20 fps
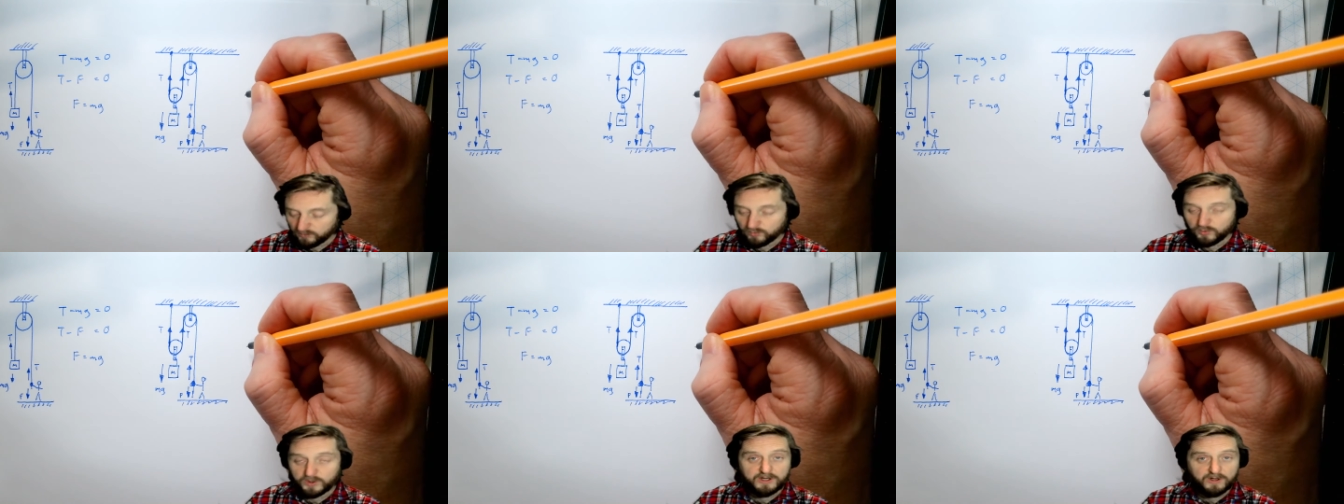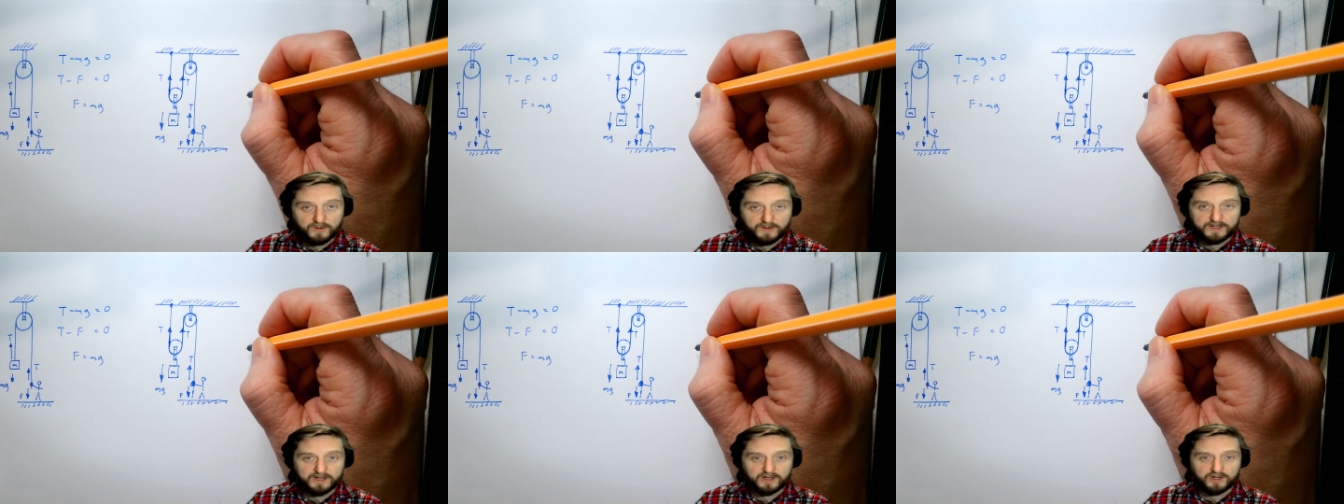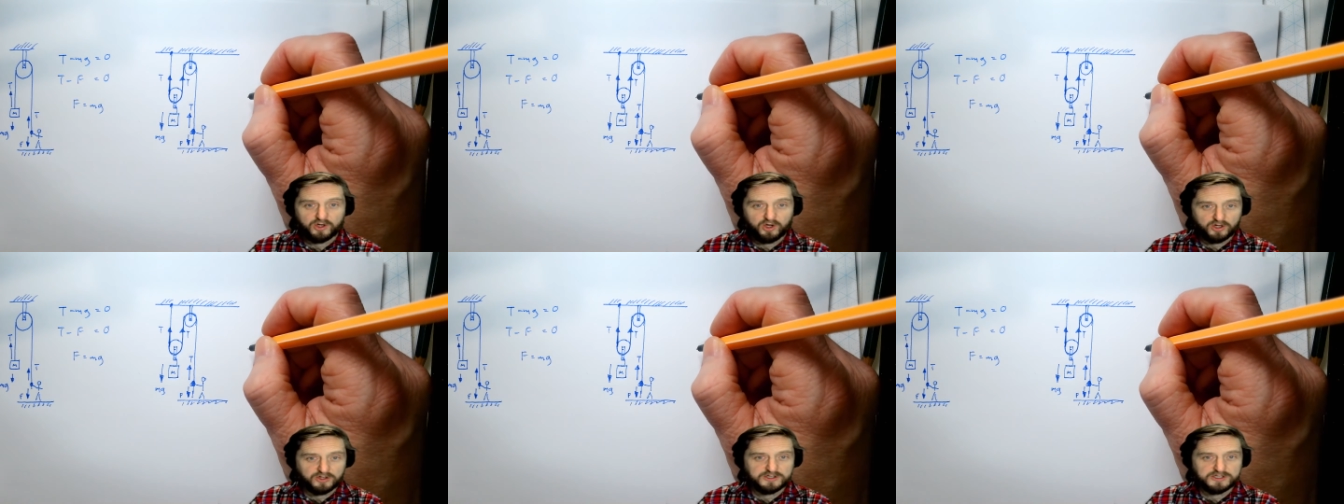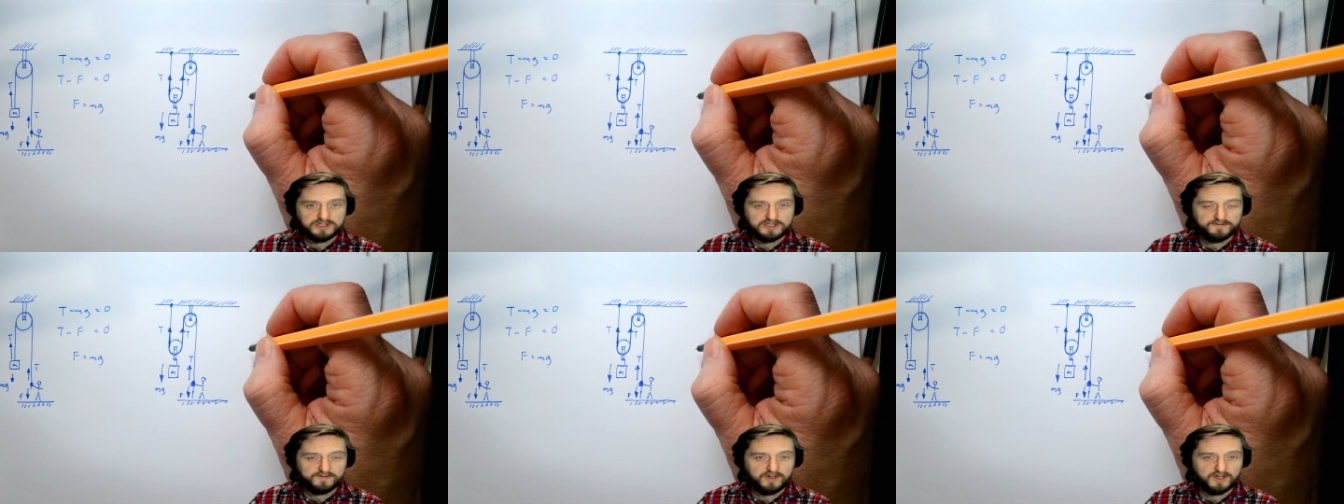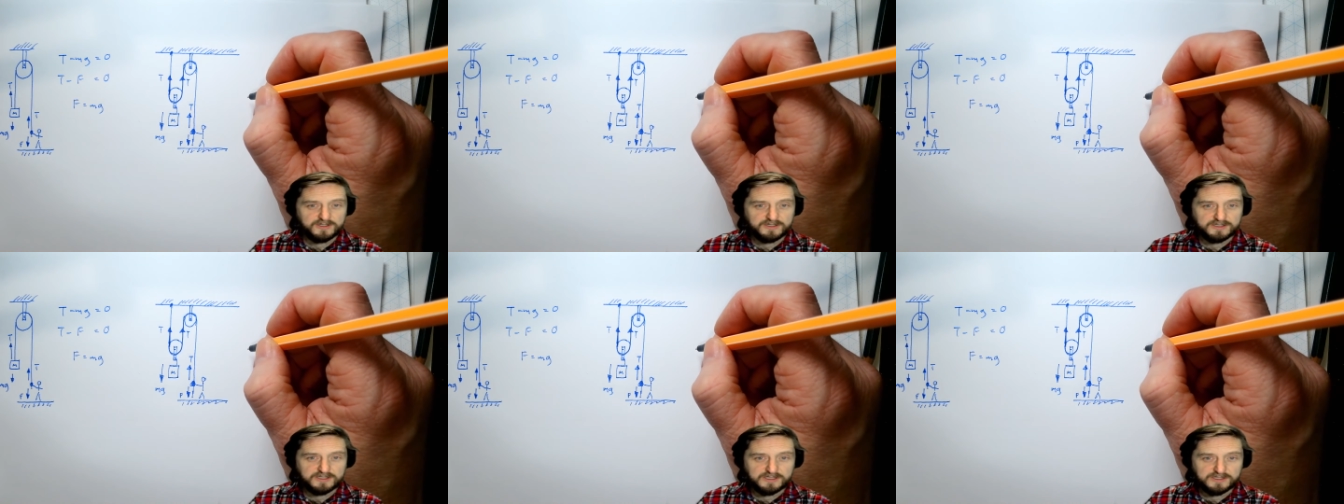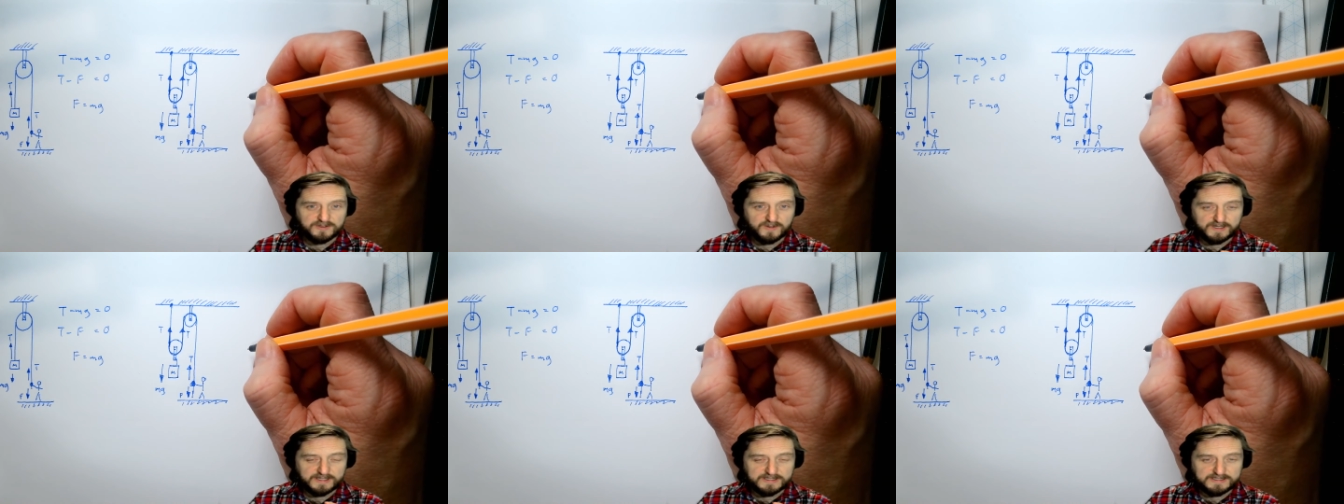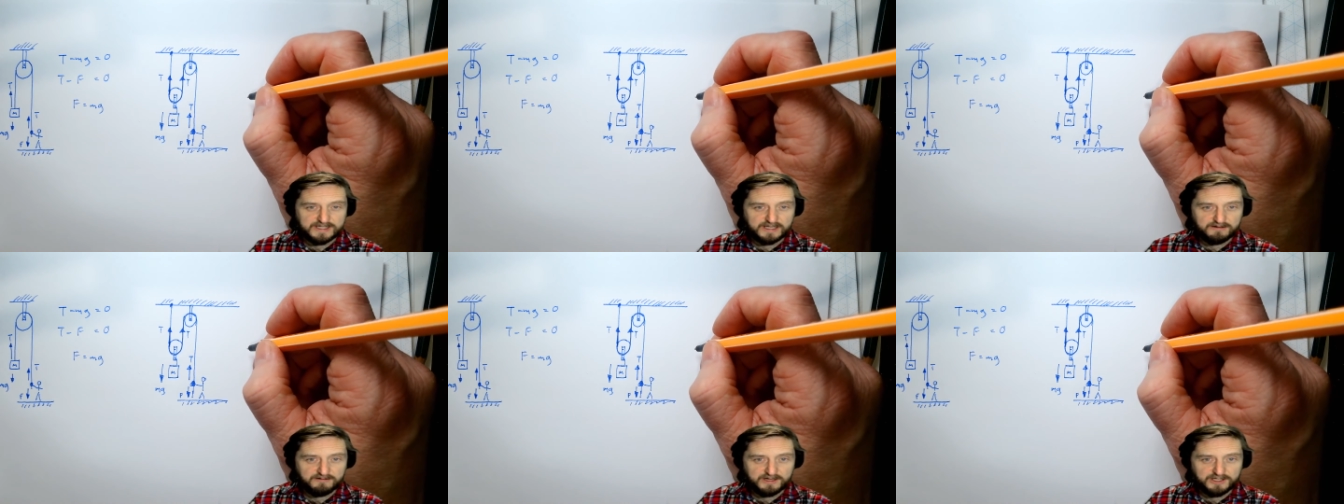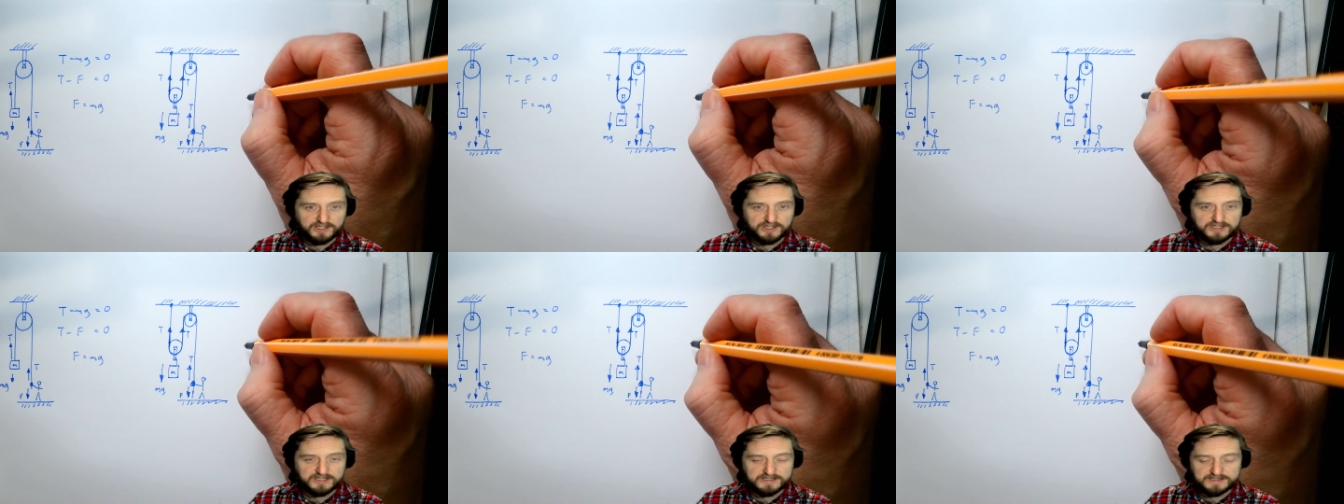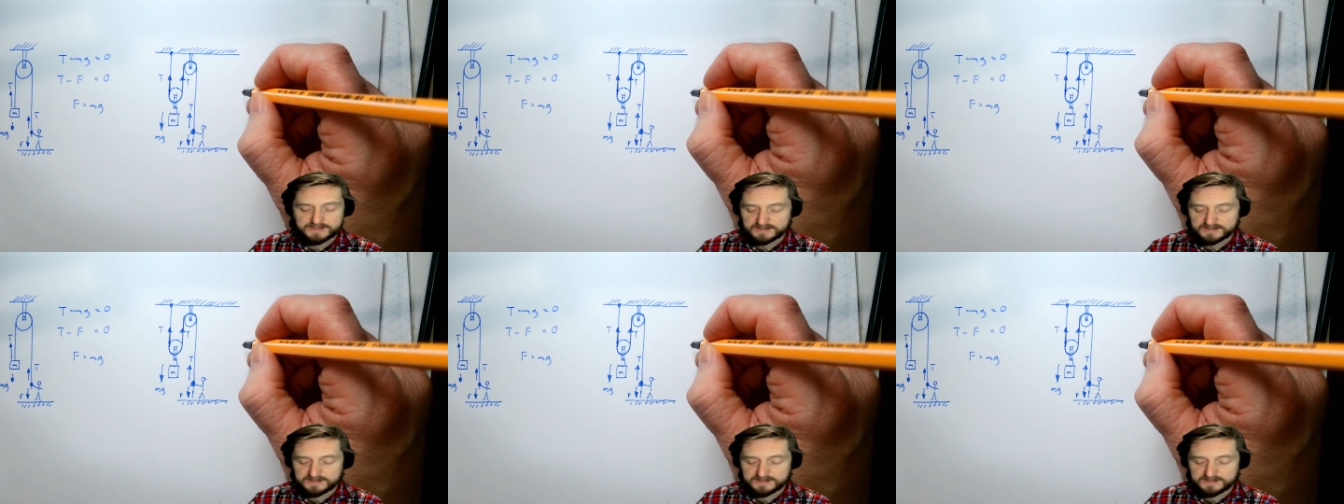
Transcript: we're going at constant velocity, so acceleration